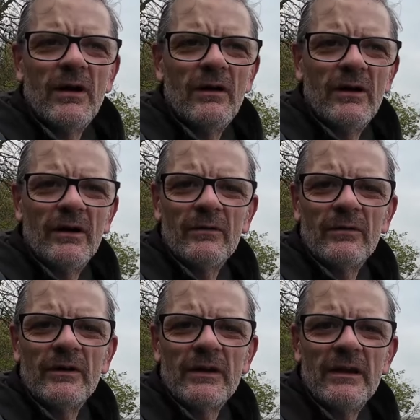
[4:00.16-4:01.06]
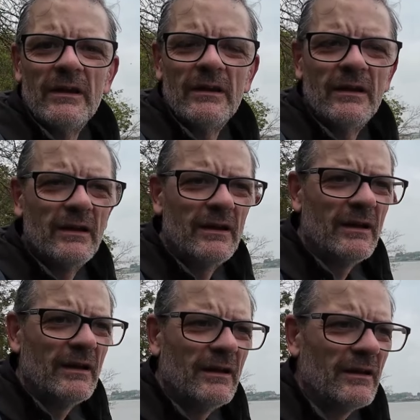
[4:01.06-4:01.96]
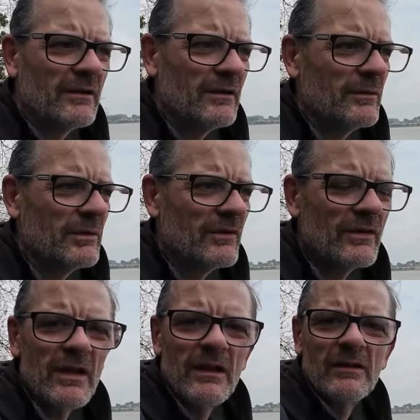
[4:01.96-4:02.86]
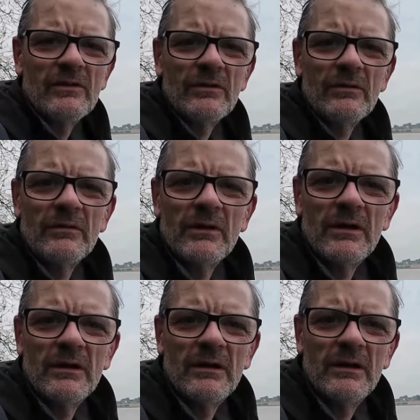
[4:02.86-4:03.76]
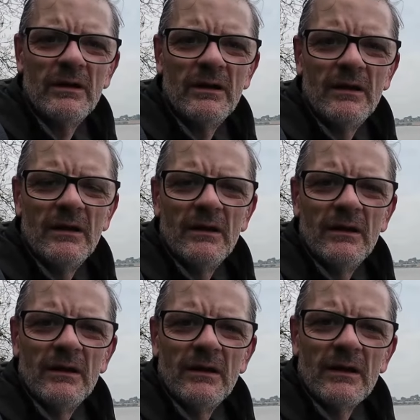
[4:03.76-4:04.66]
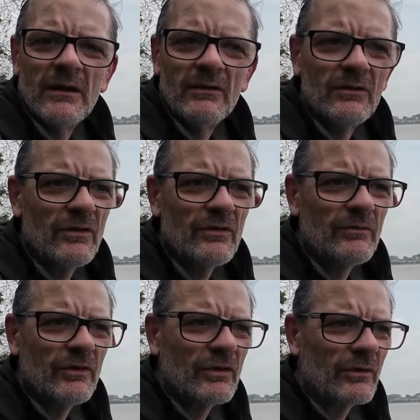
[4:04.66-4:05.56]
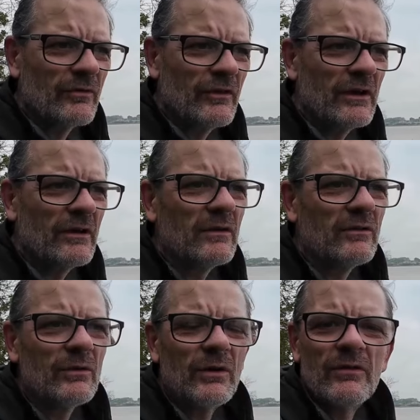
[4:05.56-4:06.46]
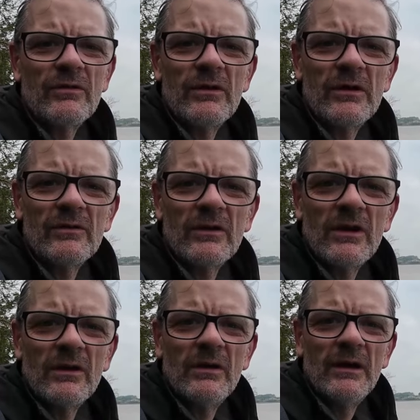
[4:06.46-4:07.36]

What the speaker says: high already. Nobody's here, so I'm gonna get on, do some photography and talk you through it as I go.